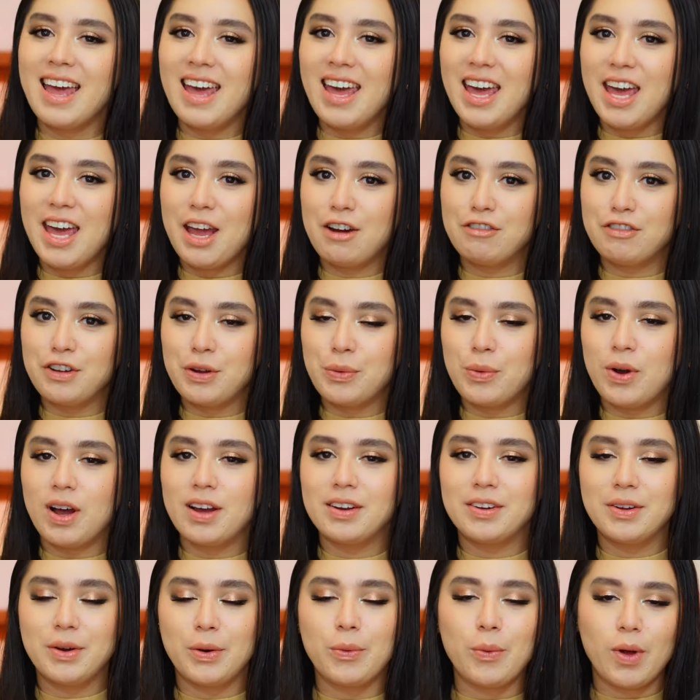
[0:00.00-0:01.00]
Hey
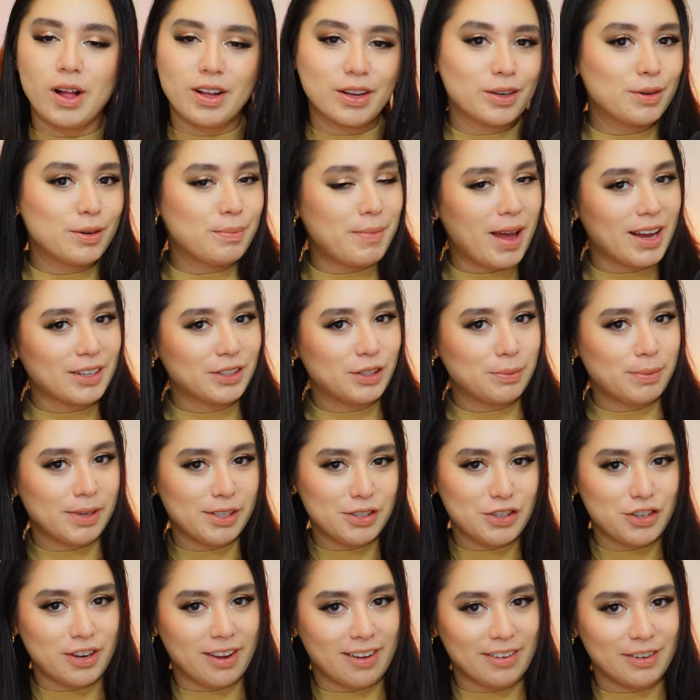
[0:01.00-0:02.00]
everyone, welcome back to my
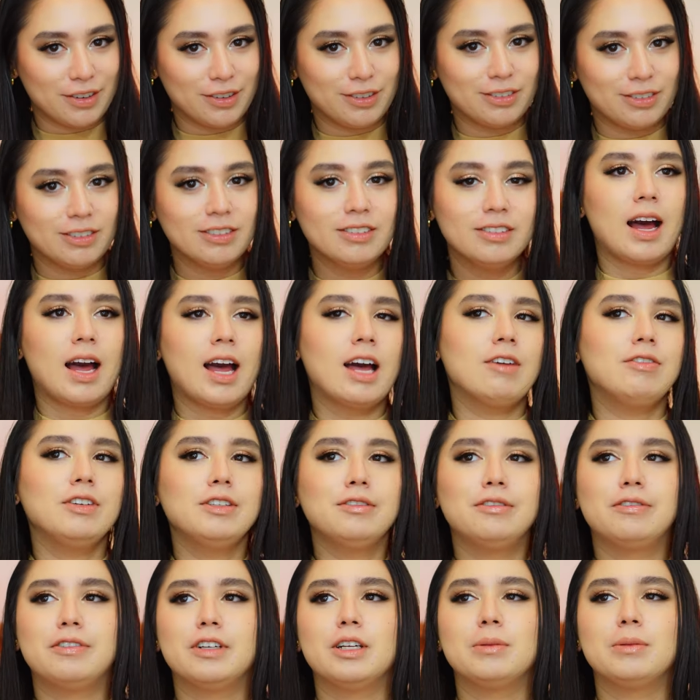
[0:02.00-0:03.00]
channel. I
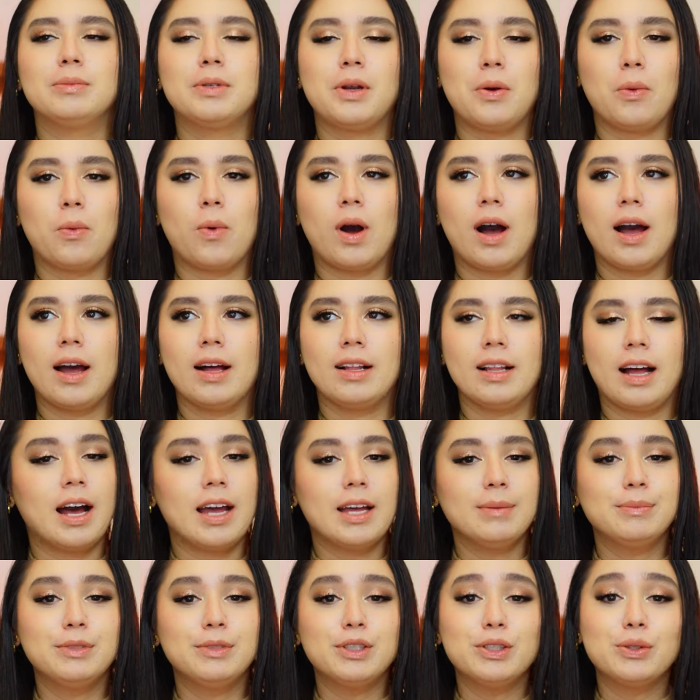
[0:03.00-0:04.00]
haven't filmed in a while.
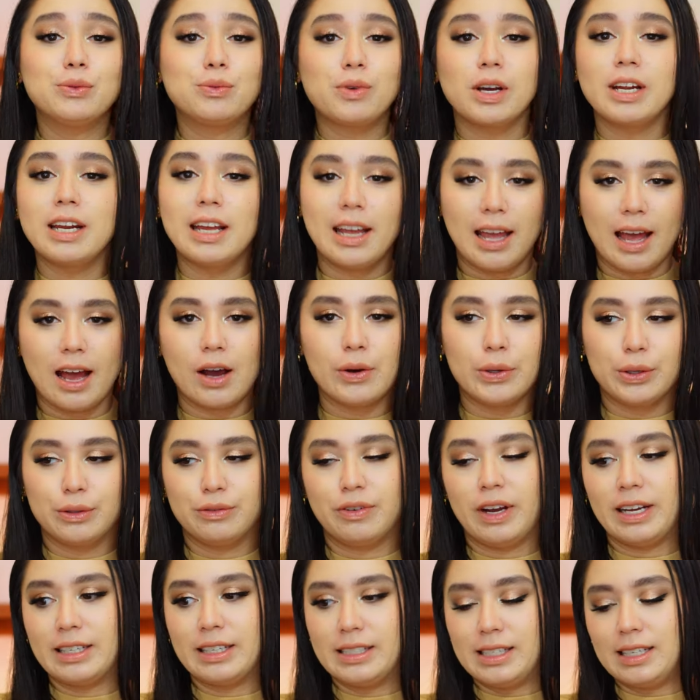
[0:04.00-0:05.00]
I am just running out
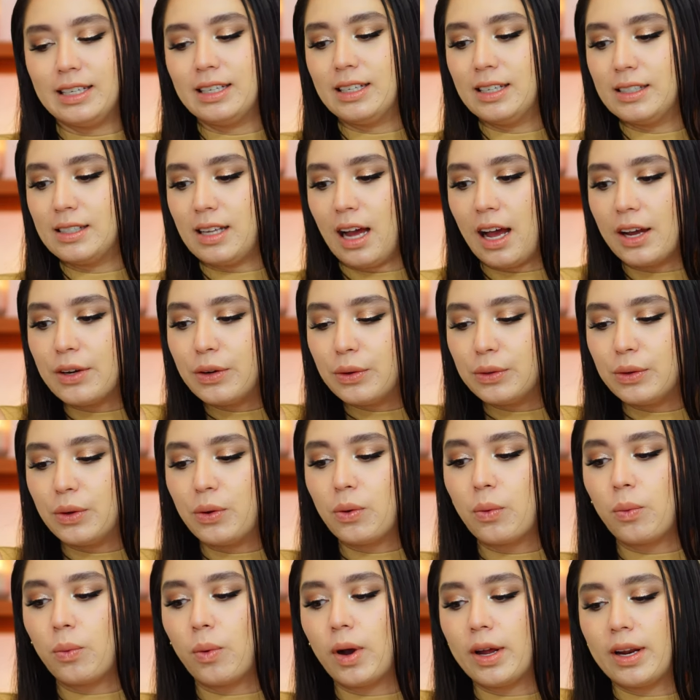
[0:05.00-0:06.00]
of ideas. I don't
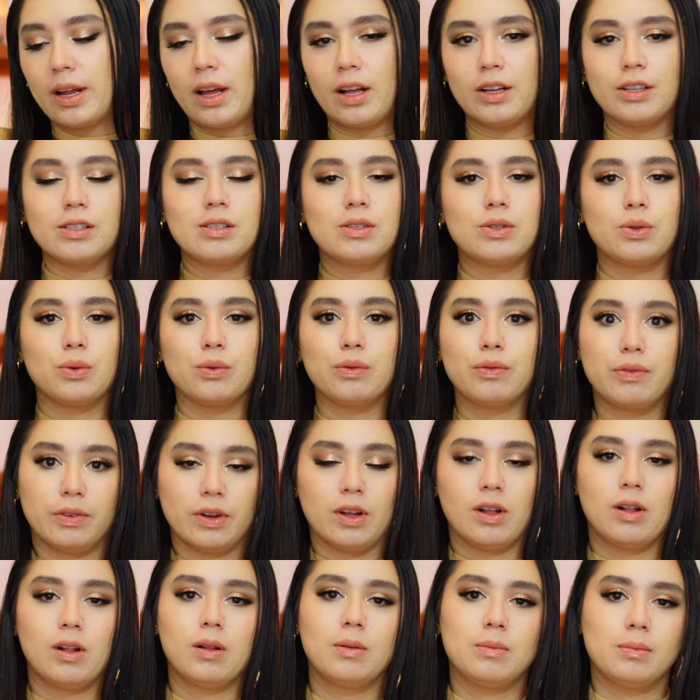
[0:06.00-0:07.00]
know what else to
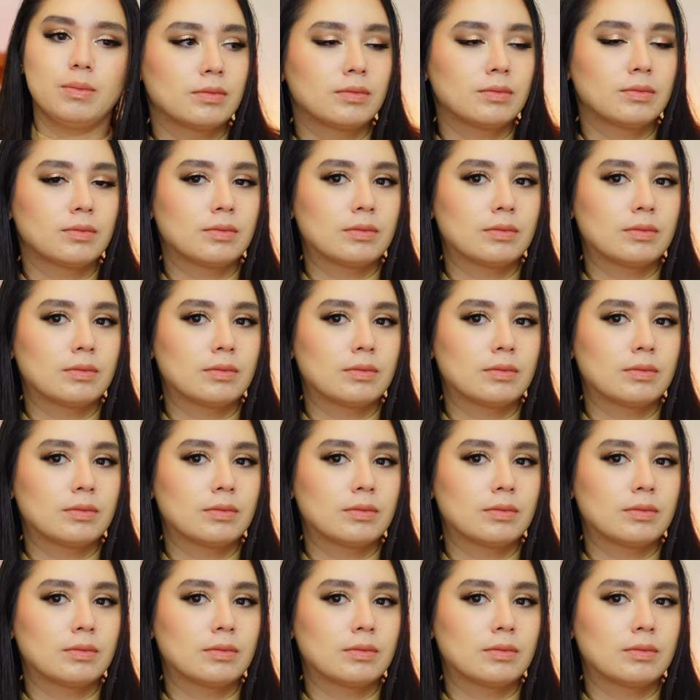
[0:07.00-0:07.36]
film.